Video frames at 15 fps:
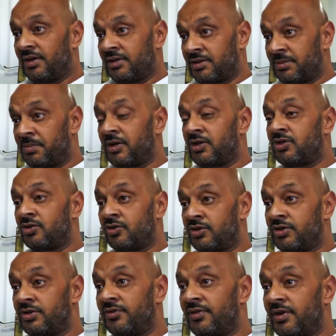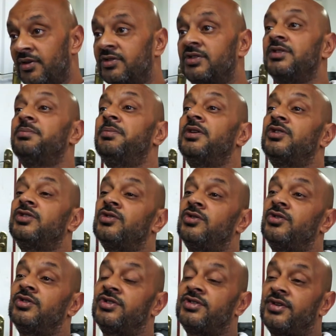there's a big shortage of drivers. There's a big
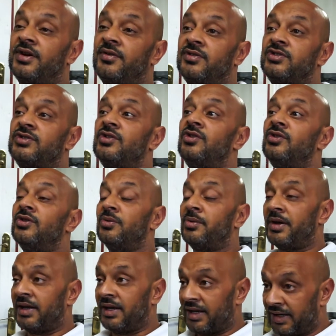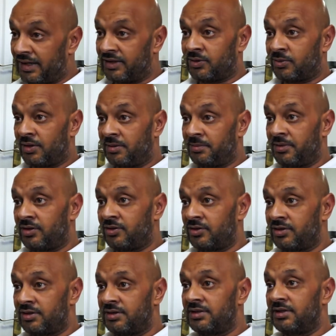shortage of drivers on the way in as well,
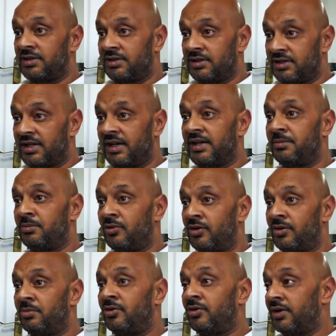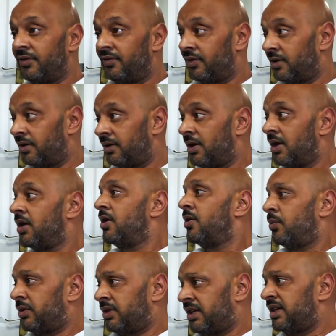because it's getting more and more difficult
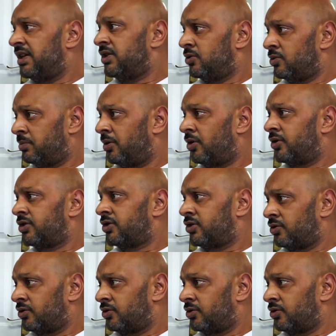with the EU borders